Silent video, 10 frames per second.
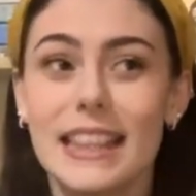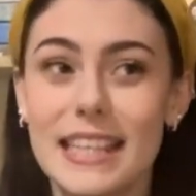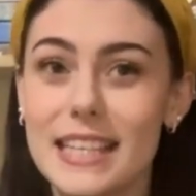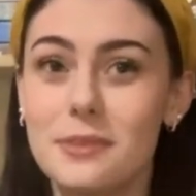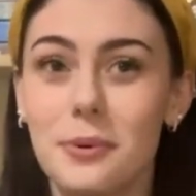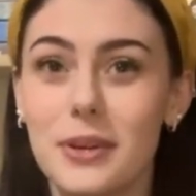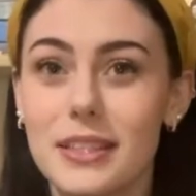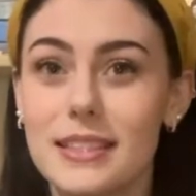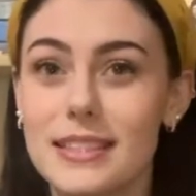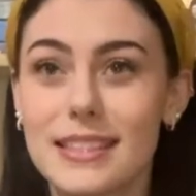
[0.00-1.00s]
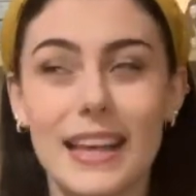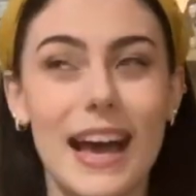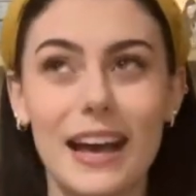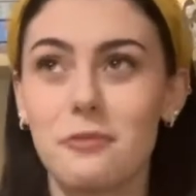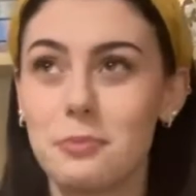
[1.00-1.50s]
these ones
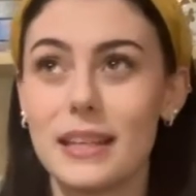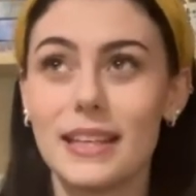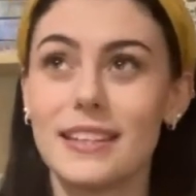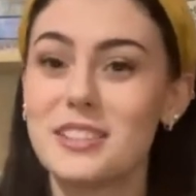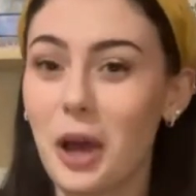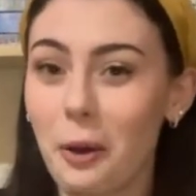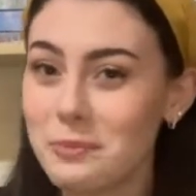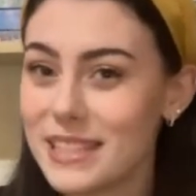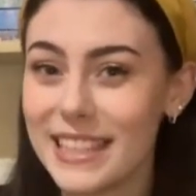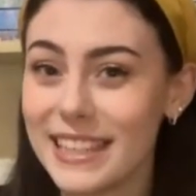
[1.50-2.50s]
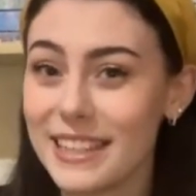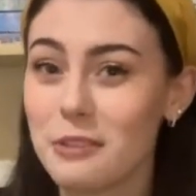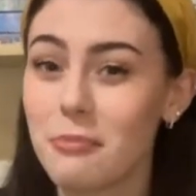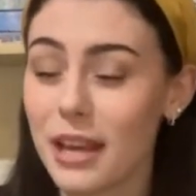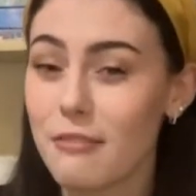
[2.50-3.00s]
have been top
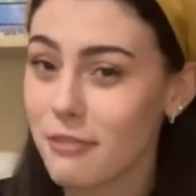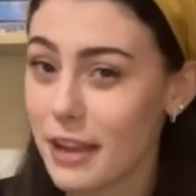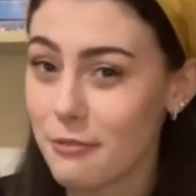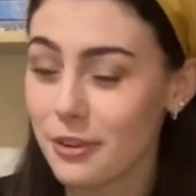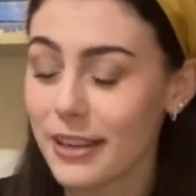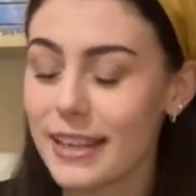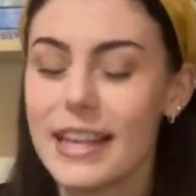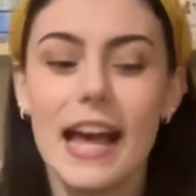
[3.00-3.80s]
tier, my favourite.